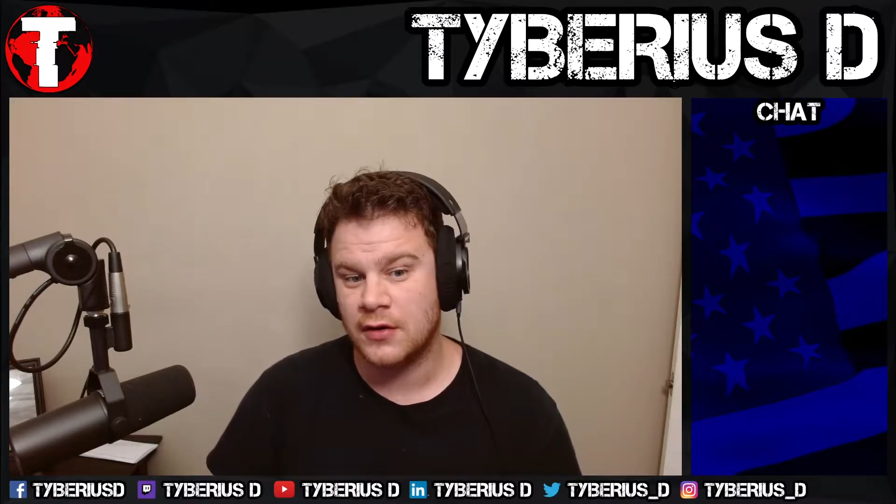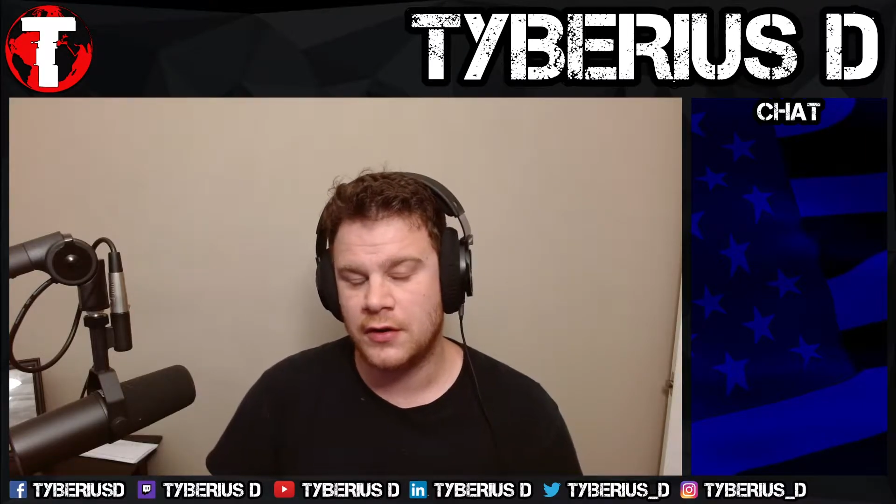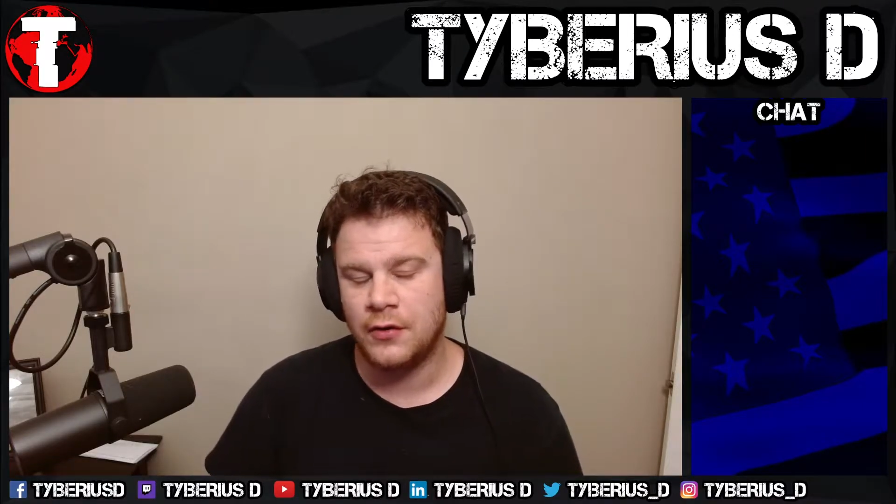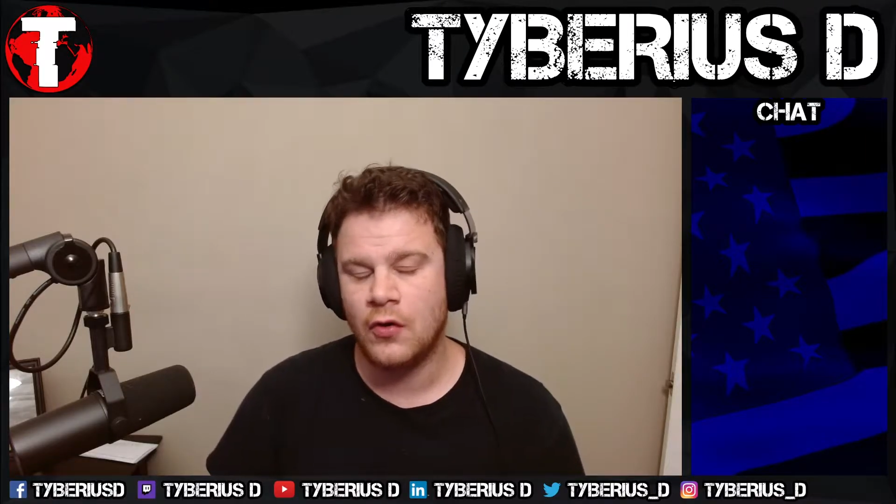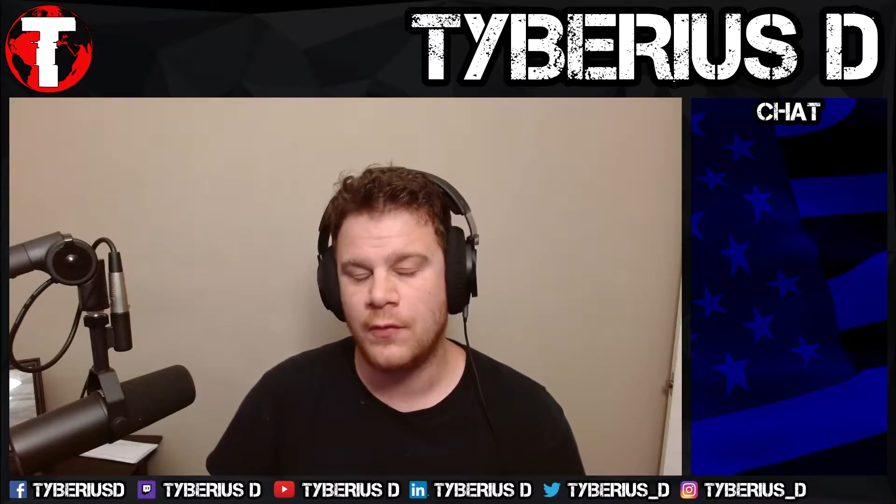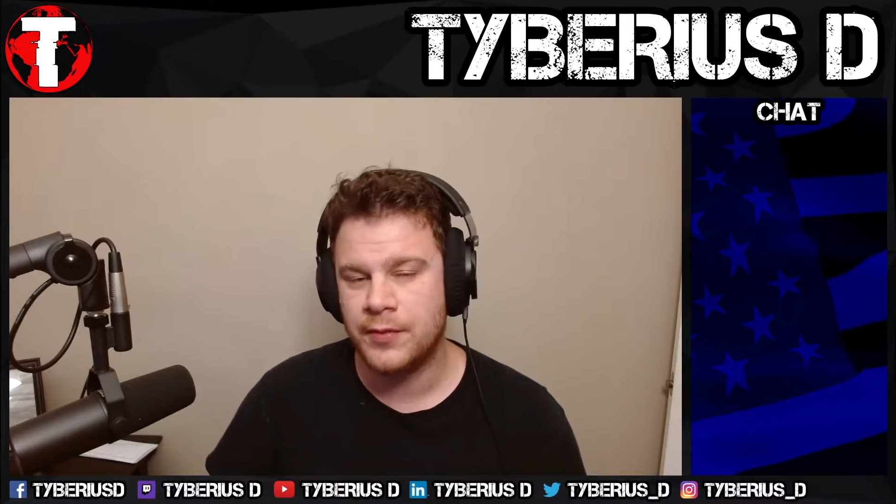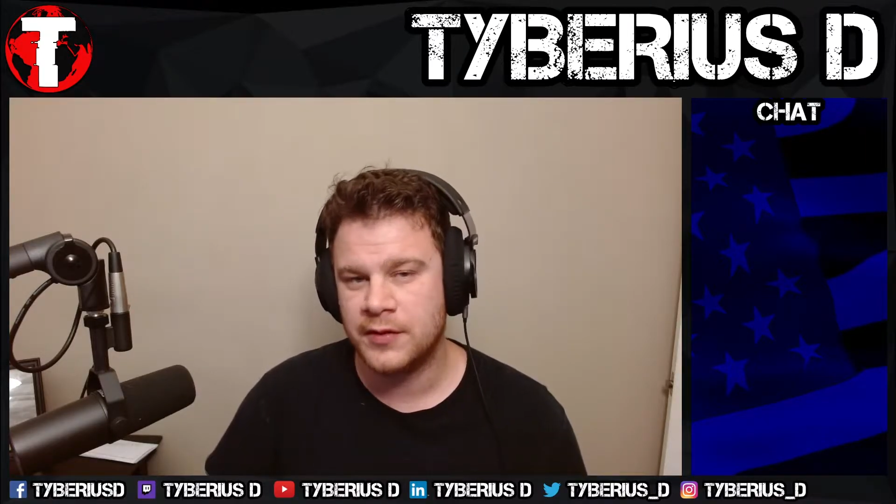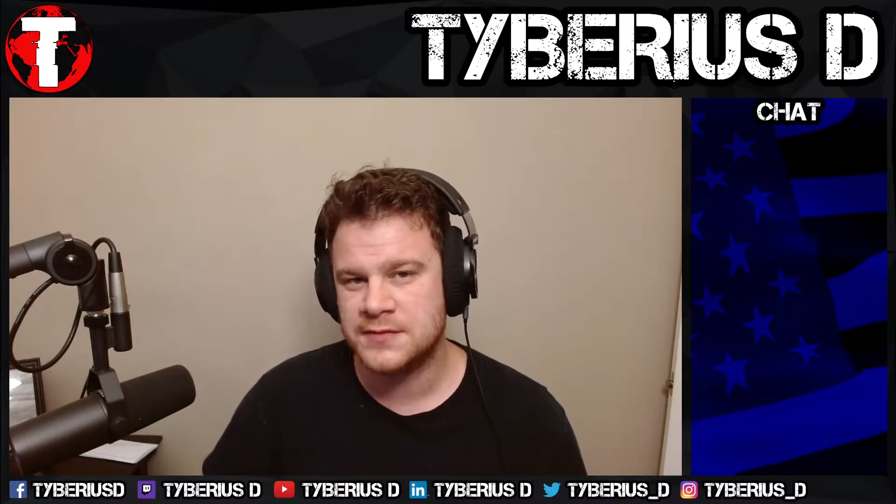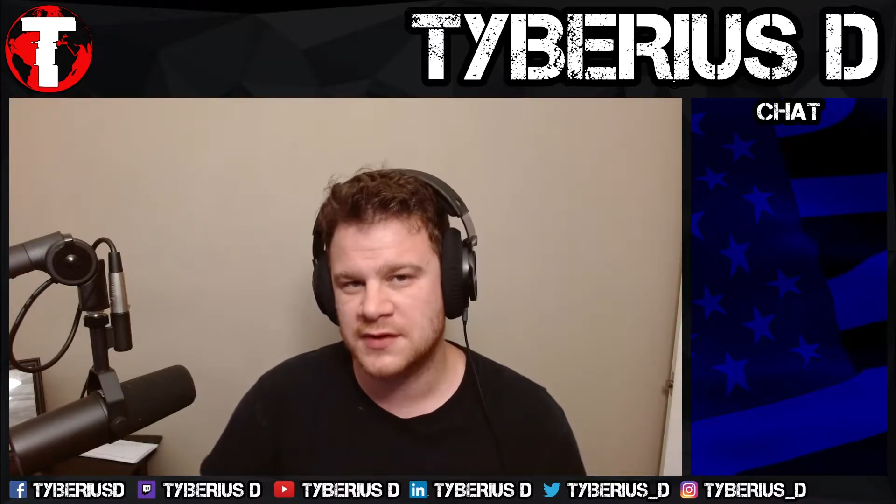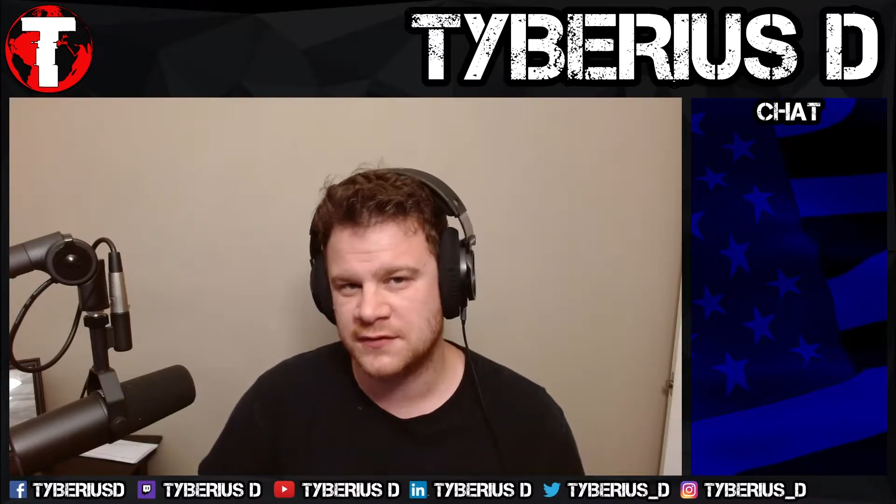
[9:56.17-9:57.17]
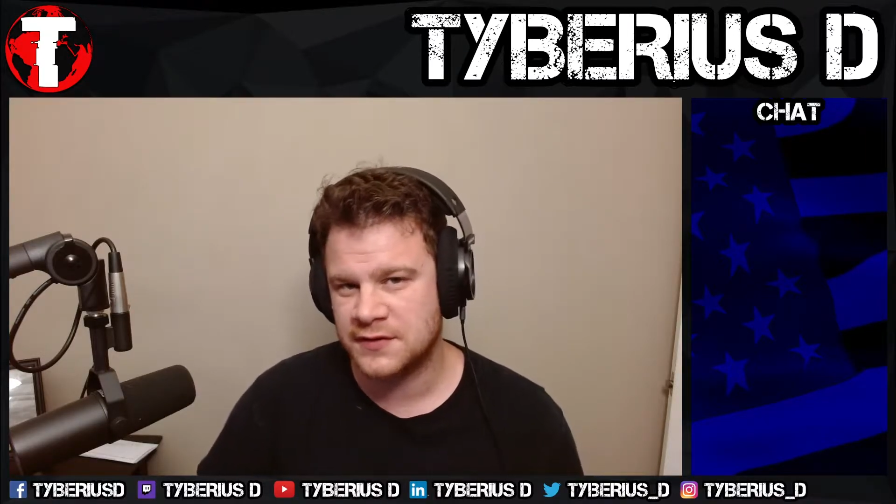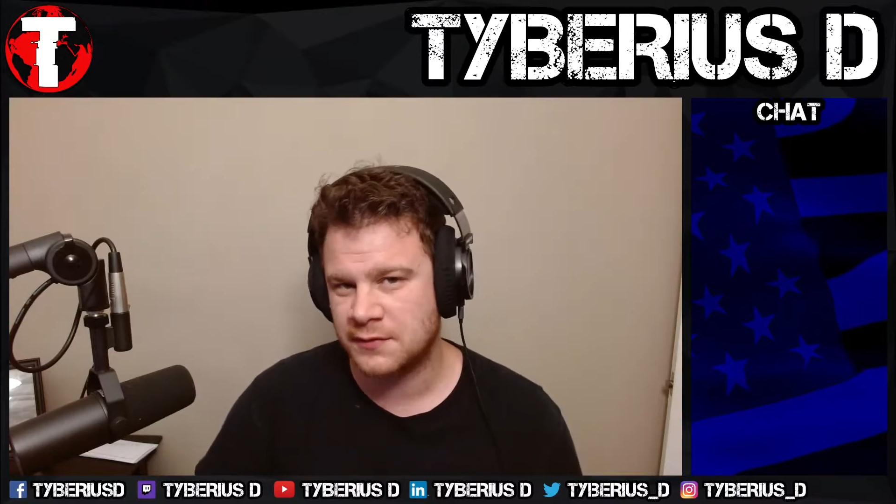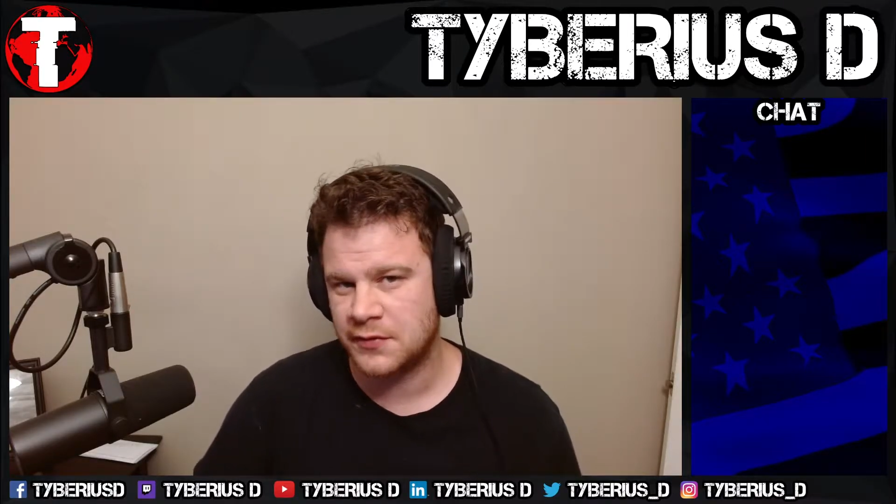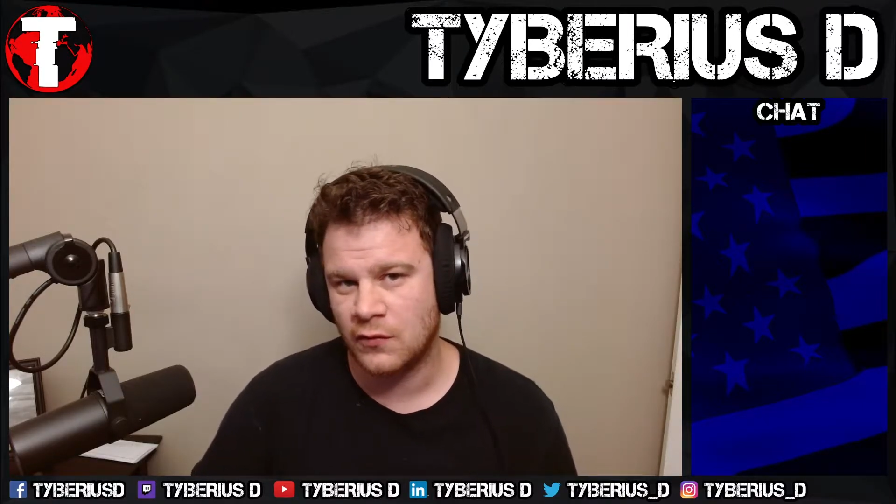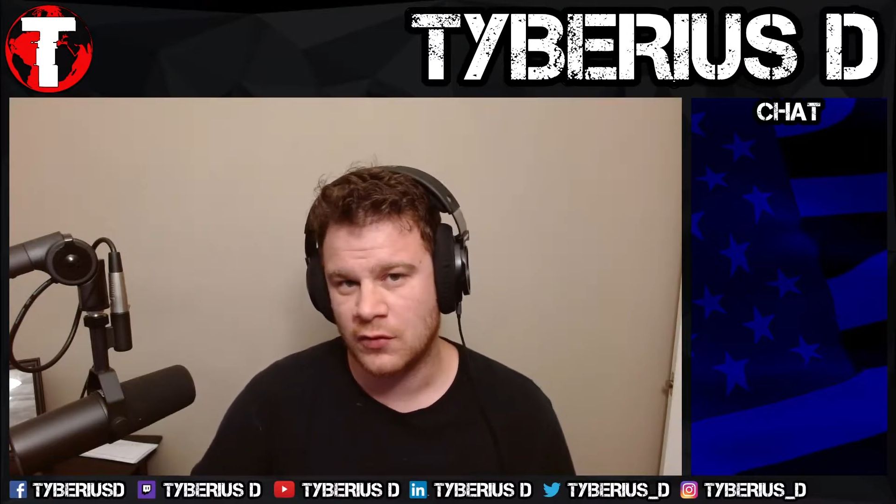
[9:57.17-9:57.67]
going to open themselves up
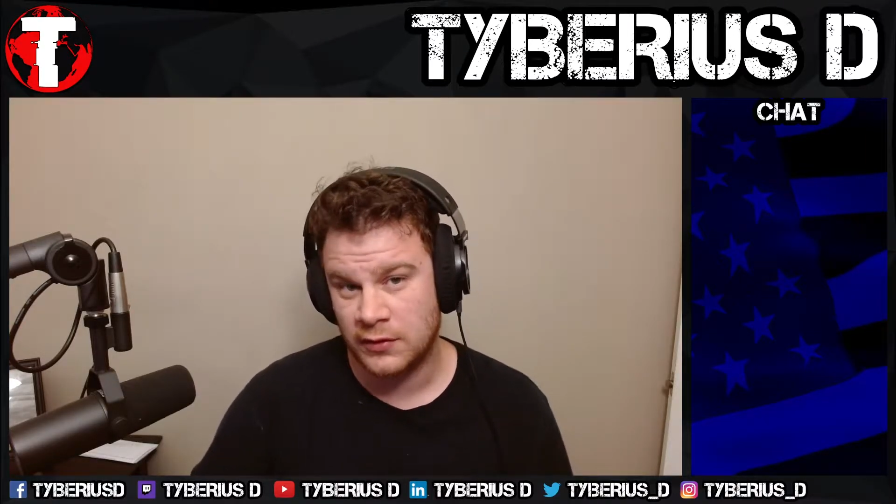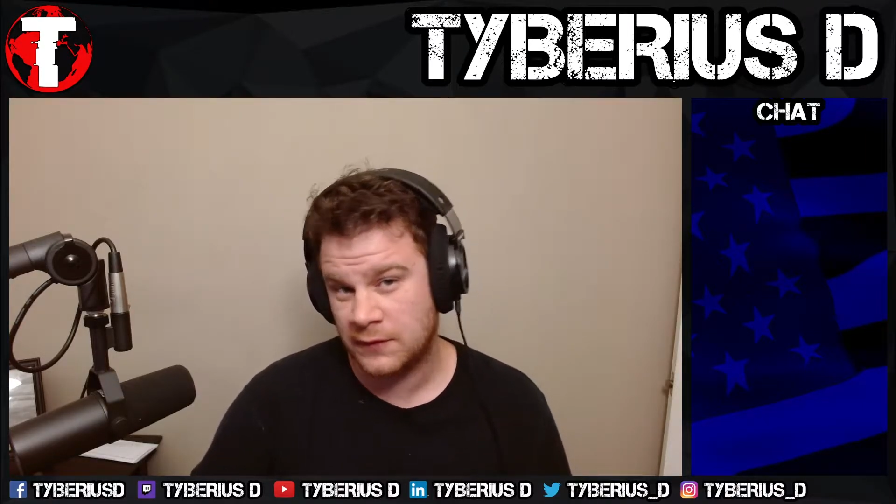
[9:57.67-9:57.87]
to the world.